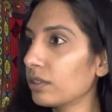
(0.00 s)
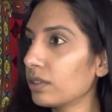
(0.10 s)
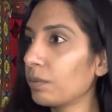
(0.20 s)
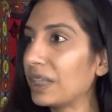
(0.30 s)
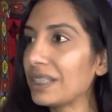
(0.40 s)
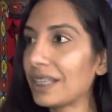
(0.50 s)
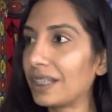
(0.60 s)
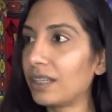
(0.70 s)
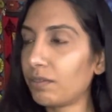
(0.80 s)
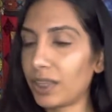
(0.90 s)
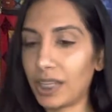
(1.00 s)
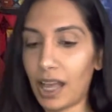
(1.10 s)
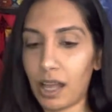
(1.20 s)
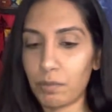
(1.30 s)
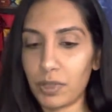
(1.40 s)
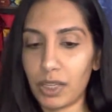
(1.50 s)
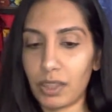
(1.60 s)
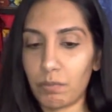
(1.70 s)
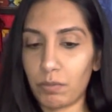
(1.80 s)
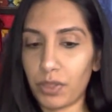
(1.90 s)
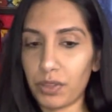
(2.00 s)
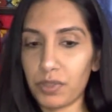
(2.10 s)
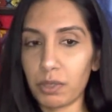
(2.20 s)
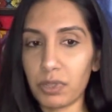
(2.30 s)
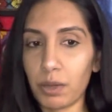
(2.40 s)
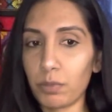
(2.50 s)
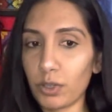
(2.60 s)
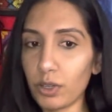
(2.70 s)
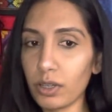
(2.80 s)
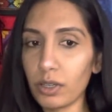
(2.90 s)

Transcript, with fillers: something significant happened in the month of September